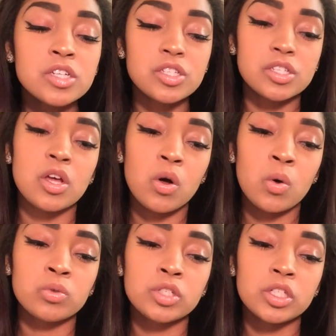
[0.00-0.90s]

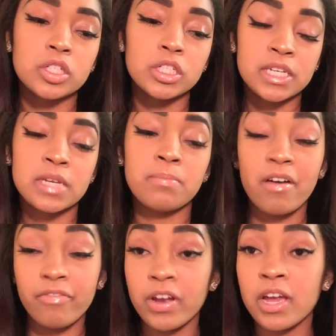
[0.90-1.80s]
So
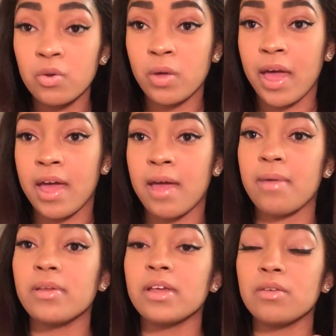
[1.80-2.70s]
my friend who
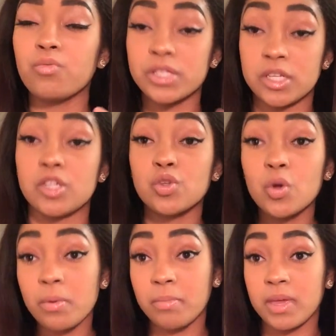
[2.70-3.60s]
had went to the
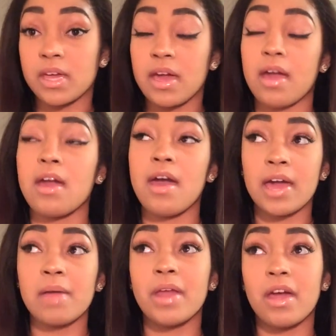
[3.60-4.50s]
school with me and had came